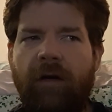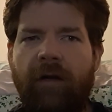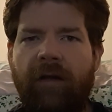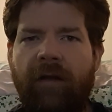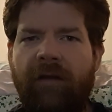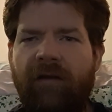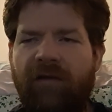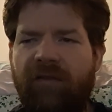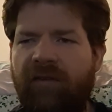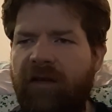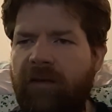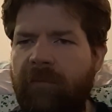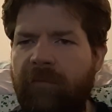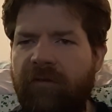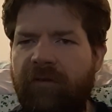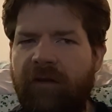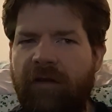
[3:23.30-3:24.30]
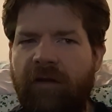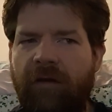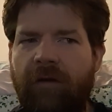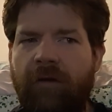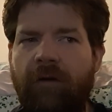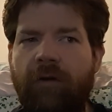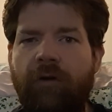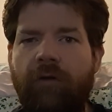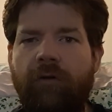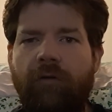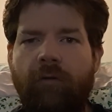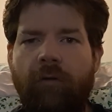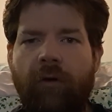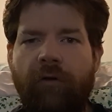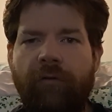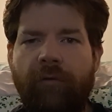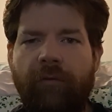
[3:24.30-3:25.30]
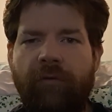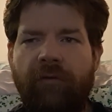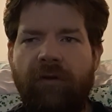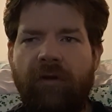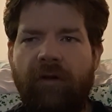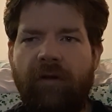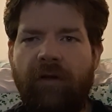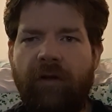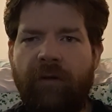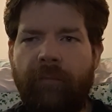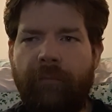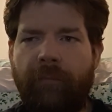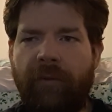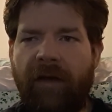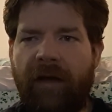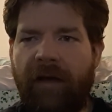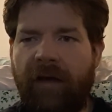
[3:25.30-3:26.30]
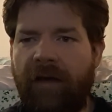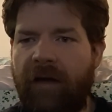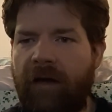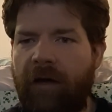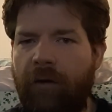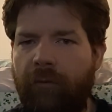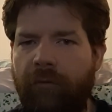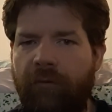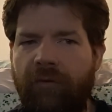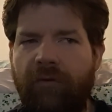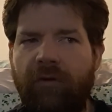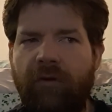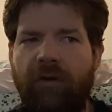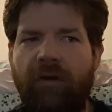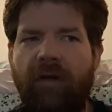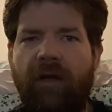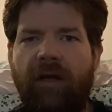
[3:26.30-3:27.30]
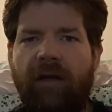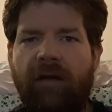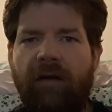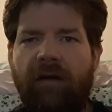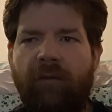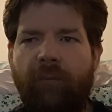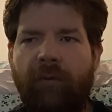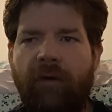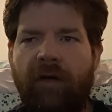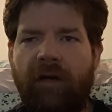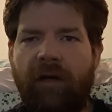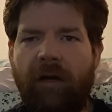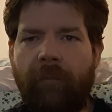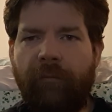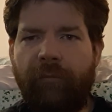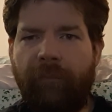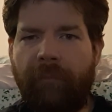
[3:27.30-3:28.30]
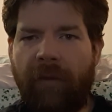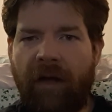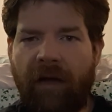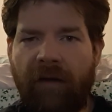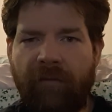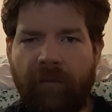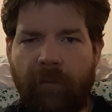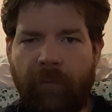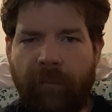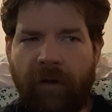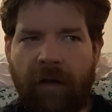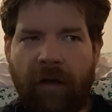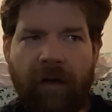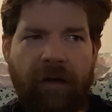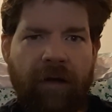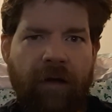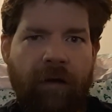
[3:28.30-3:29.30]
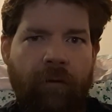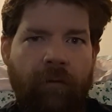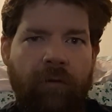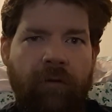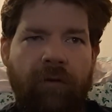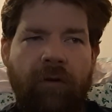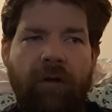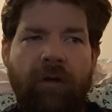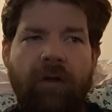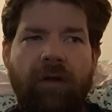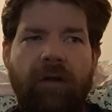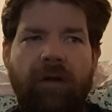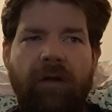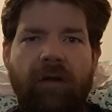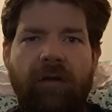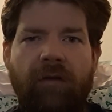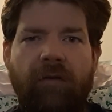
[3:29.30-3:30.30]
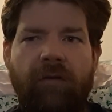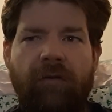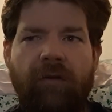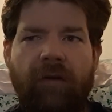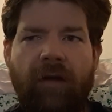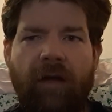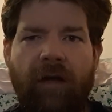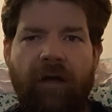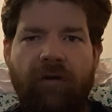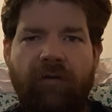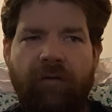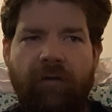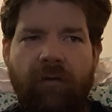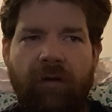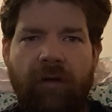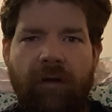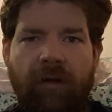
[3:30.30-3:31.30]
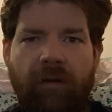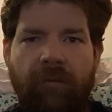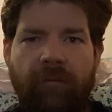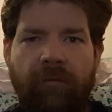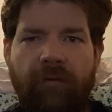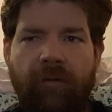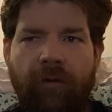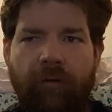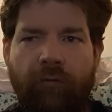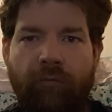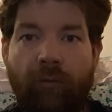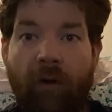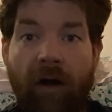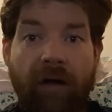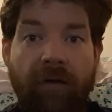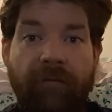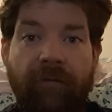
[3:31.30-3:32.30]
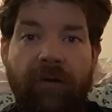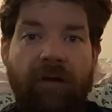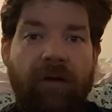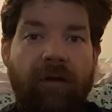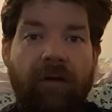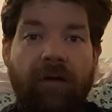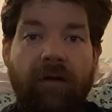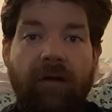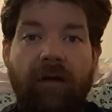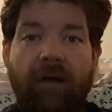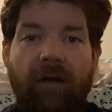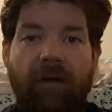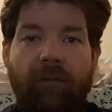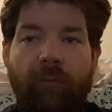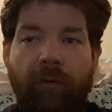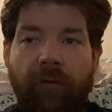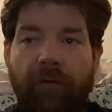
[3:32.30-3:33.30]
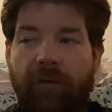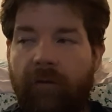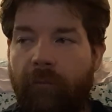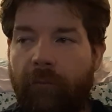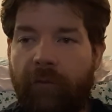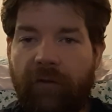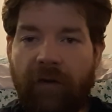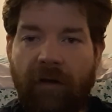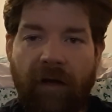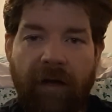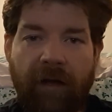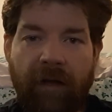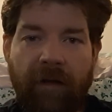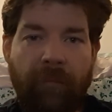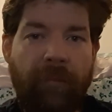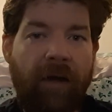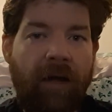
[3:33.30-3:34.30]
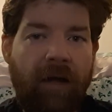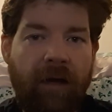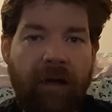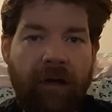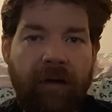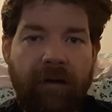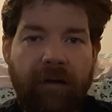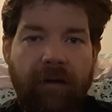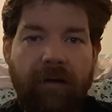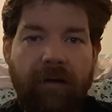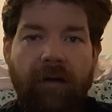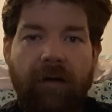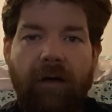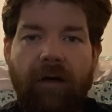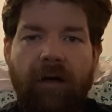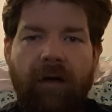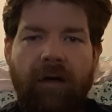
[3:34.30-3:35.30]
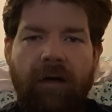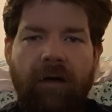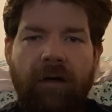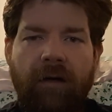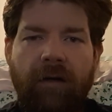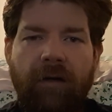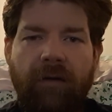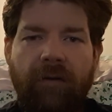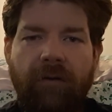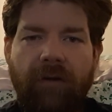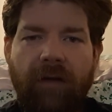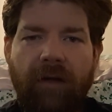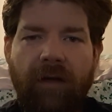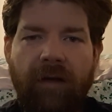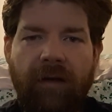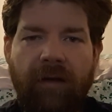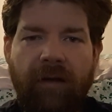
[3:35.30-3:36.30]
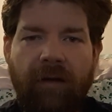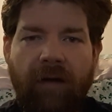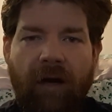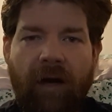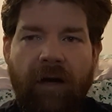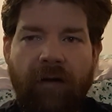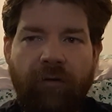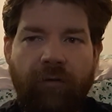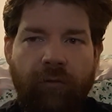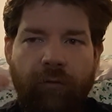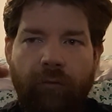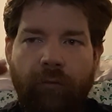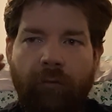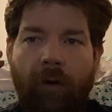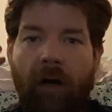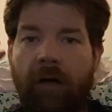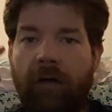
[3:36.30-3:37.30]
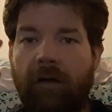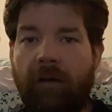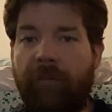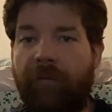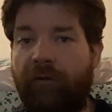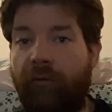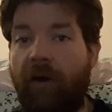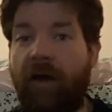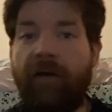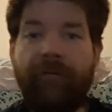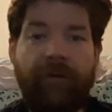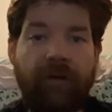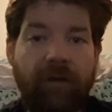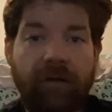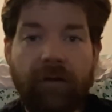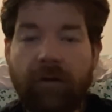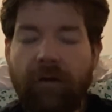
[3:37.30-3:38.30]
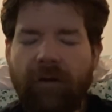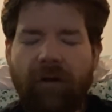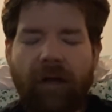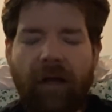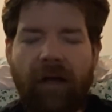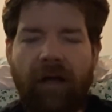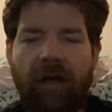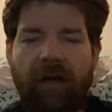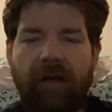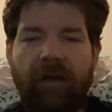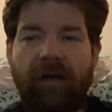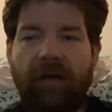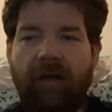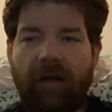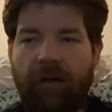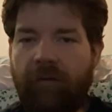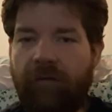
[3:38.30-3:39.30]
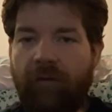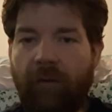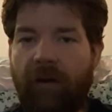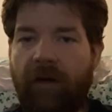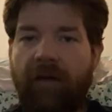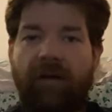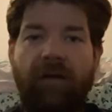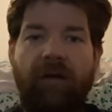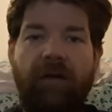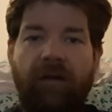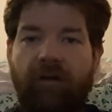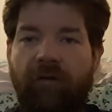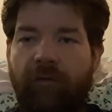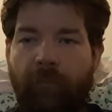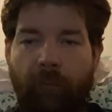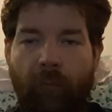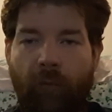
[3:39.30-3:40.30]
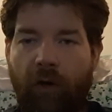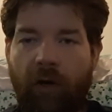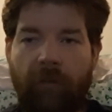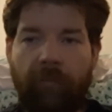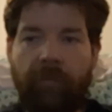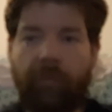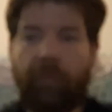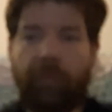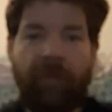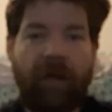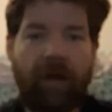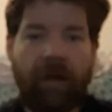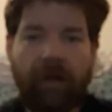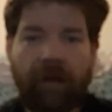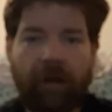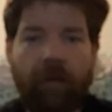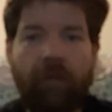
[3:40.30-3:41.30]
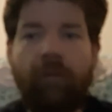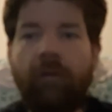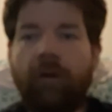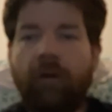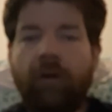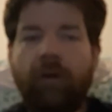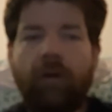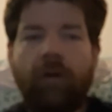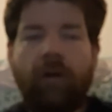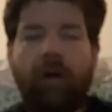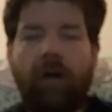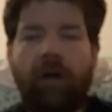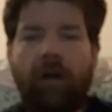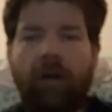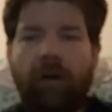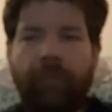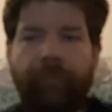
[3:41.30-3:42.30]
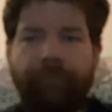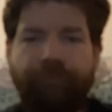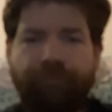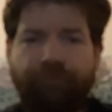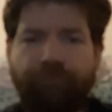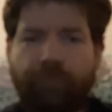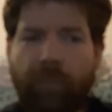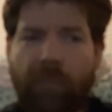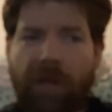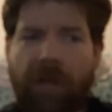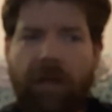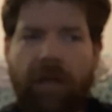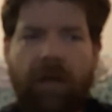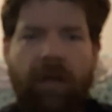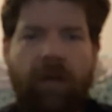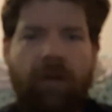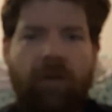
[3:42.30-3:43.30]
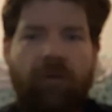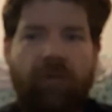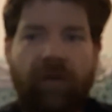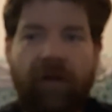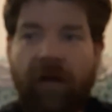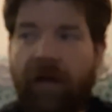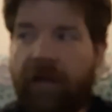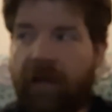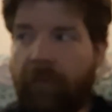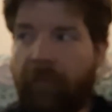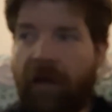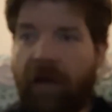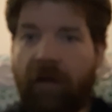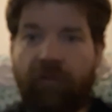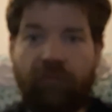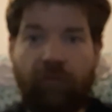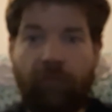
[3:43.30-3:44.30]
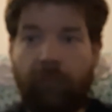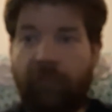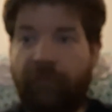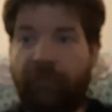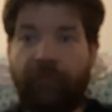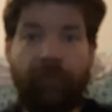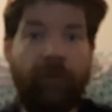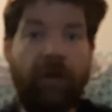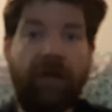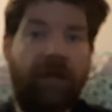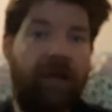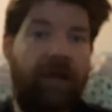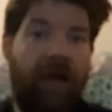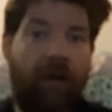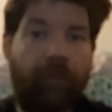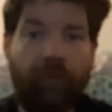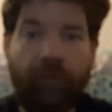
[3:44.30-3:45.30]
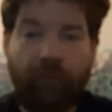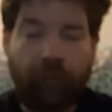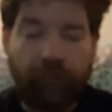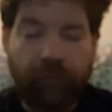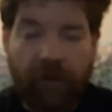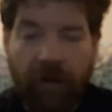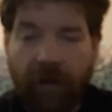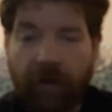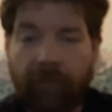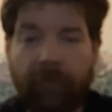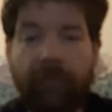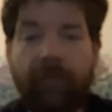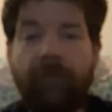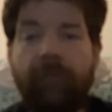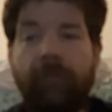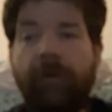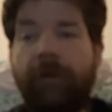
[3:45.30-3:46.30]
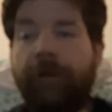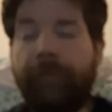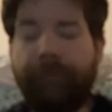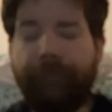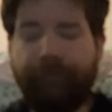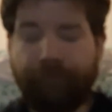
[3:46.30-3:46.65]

In the same scene, you also see him black out, and then when he comes back from the blackout, he's actually driving with the guy in the back, and then onto oncoming traffic. And he has no idea. He just woke up from a blackout, and the guy in the back has just been freaking out this whole time, right?